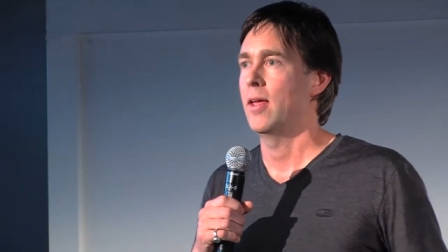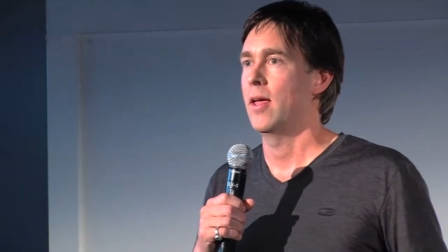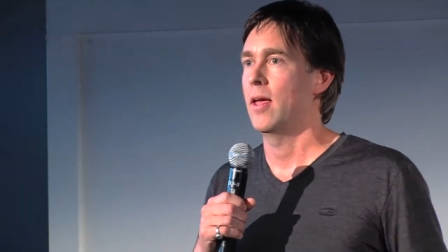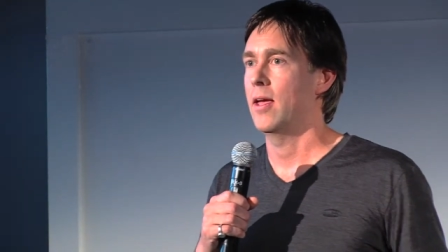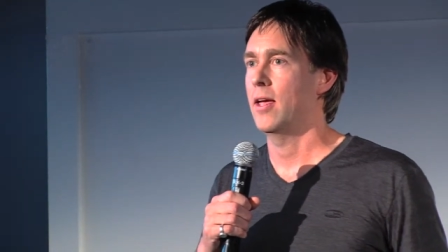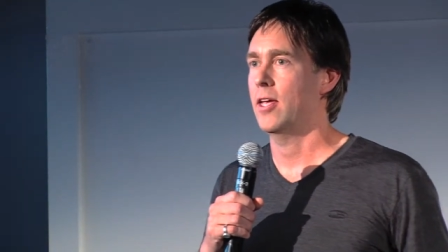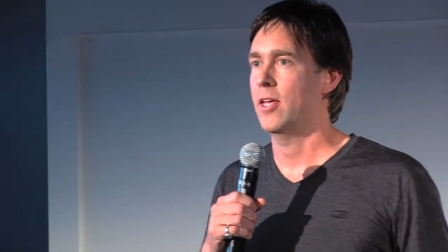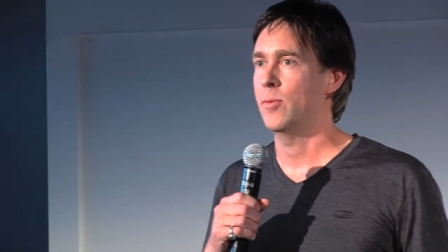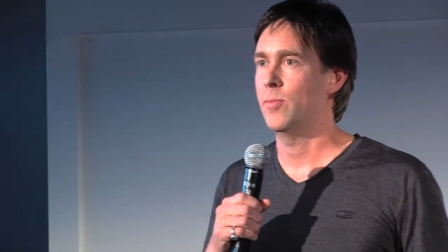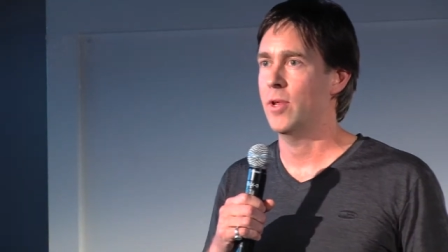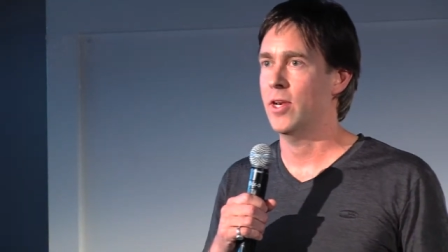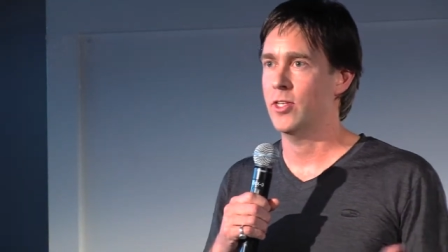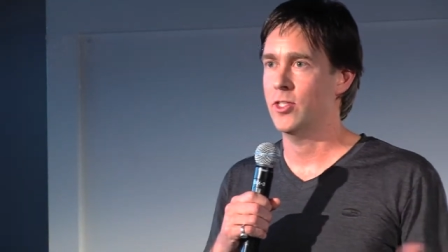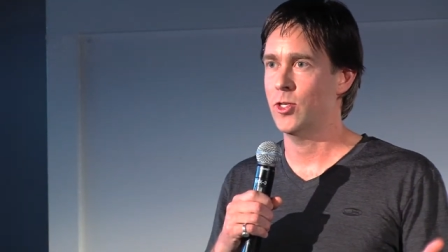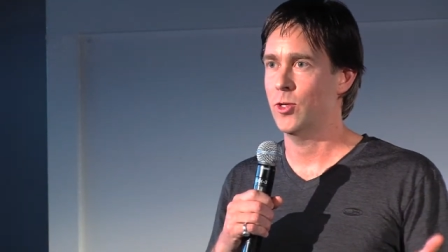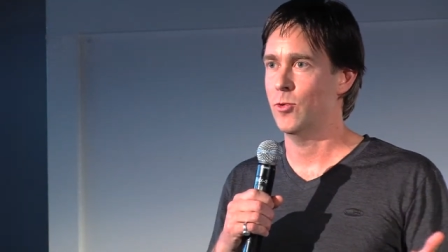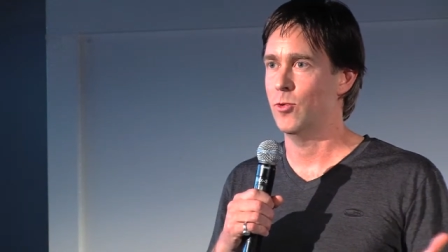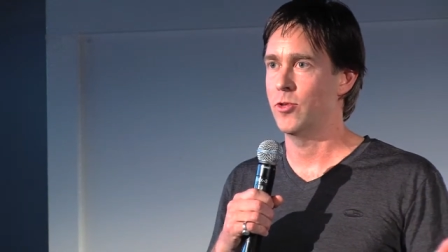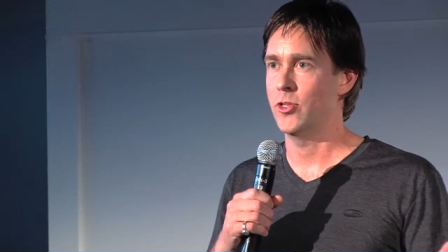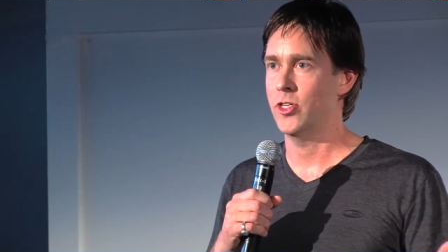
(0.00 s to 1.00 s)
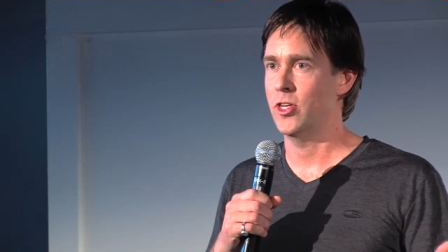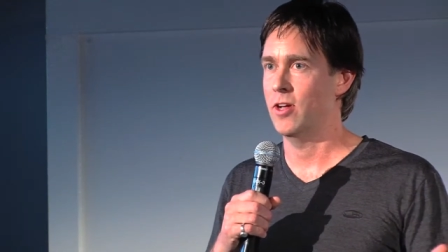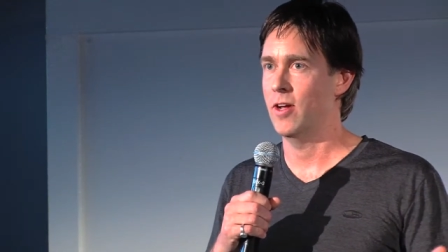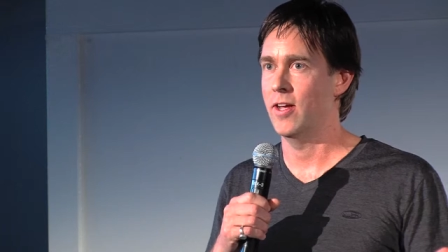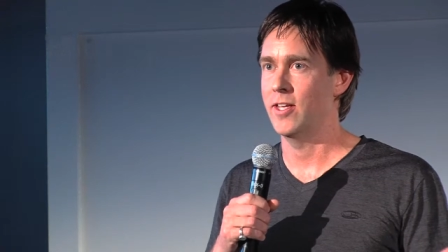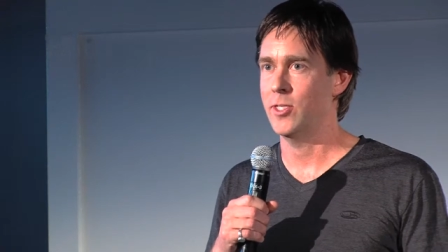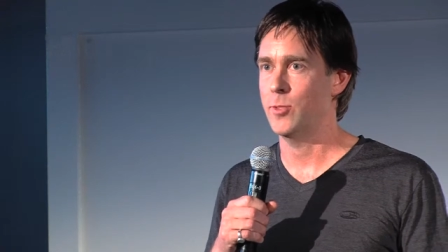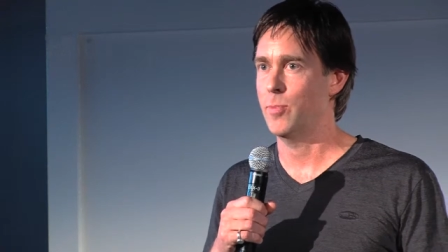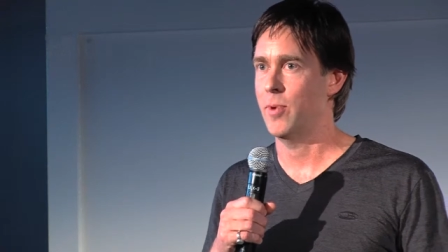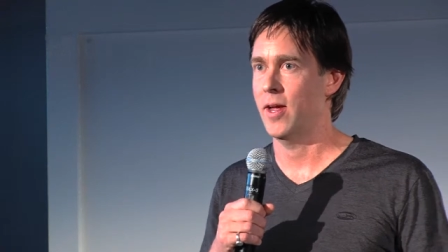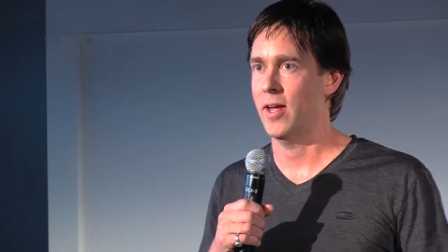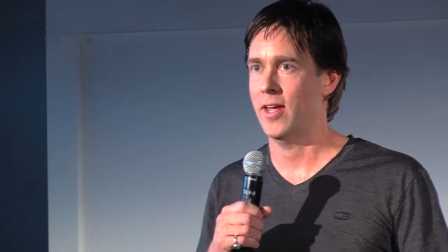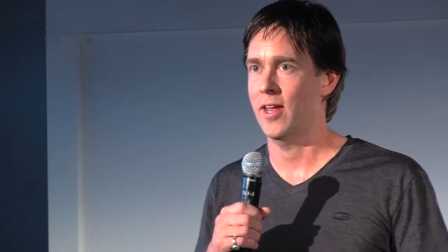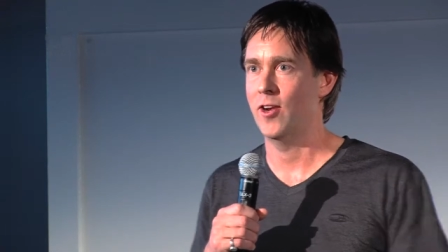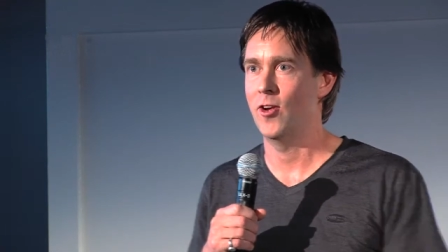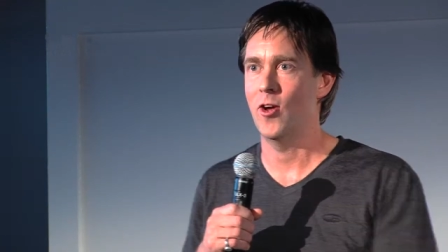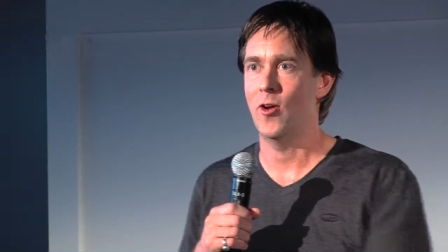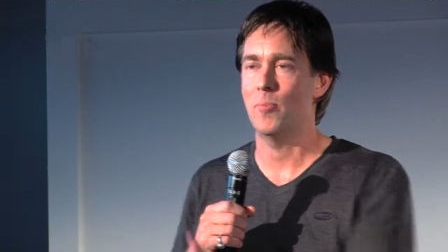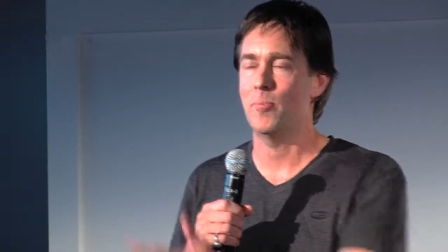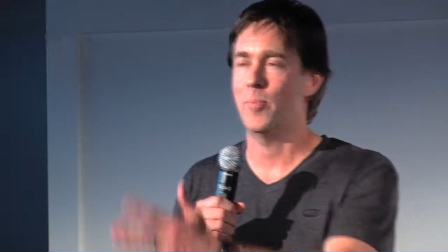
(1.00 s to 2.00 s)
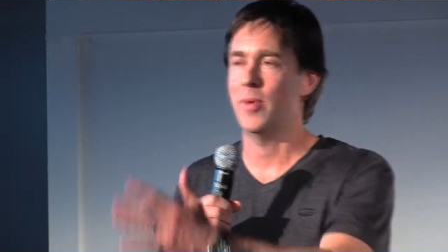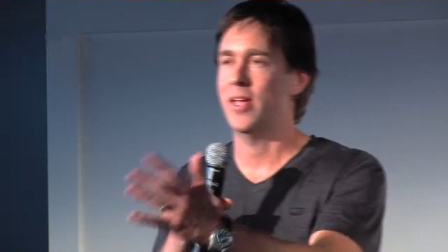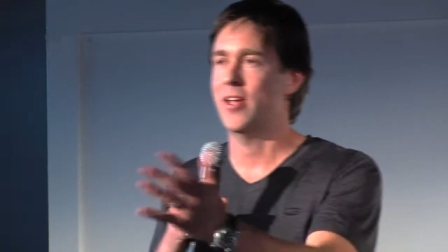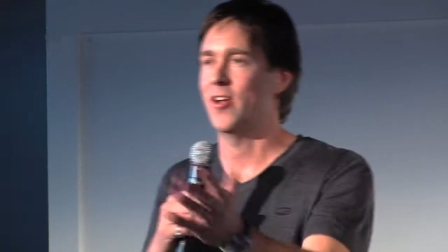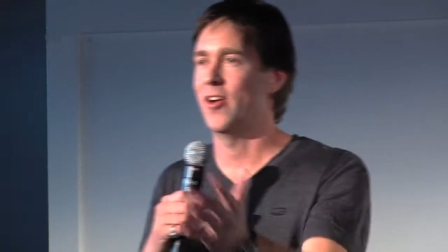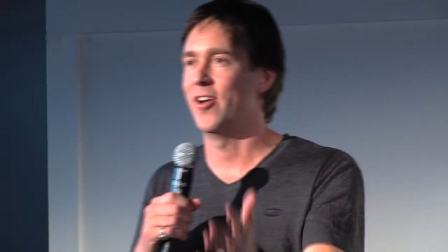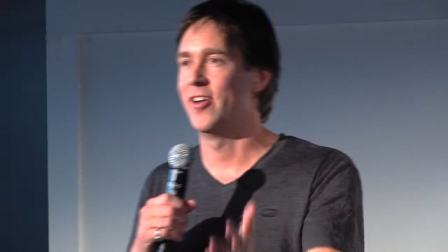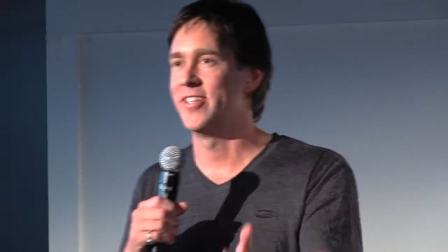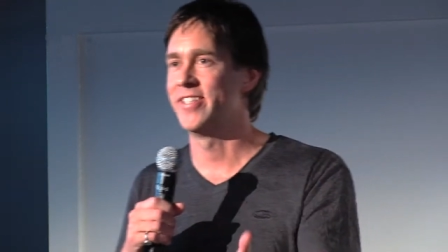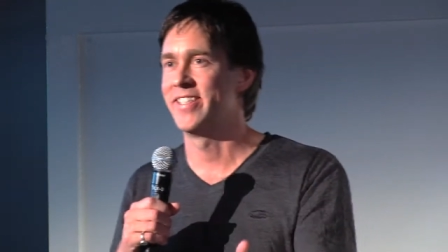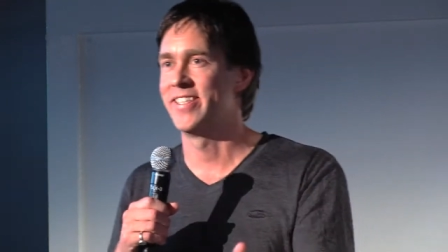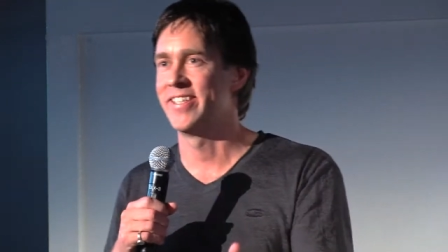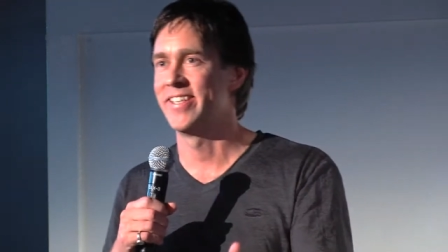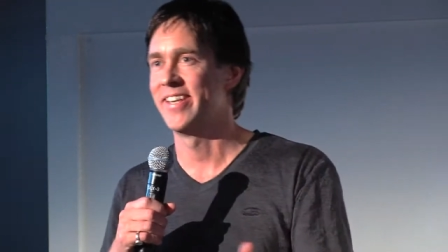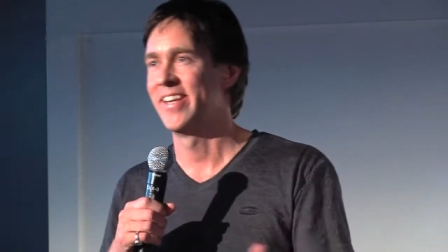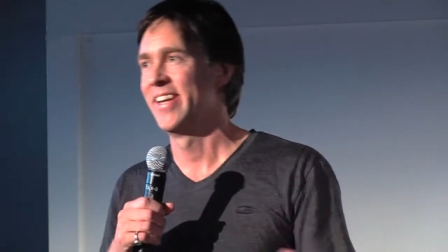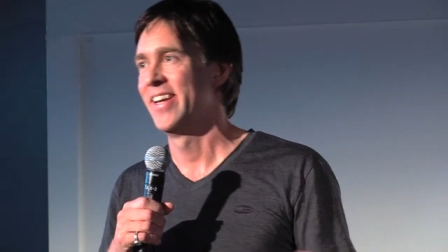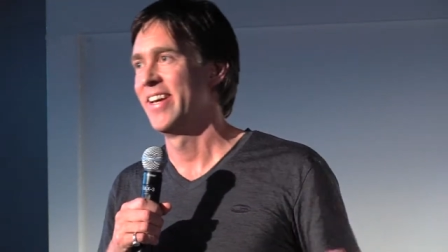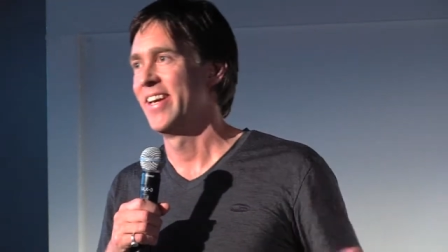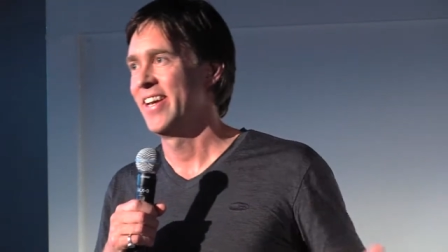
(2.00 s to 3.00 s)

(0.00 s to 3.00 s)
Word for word: and committed to launching an icebreaker not because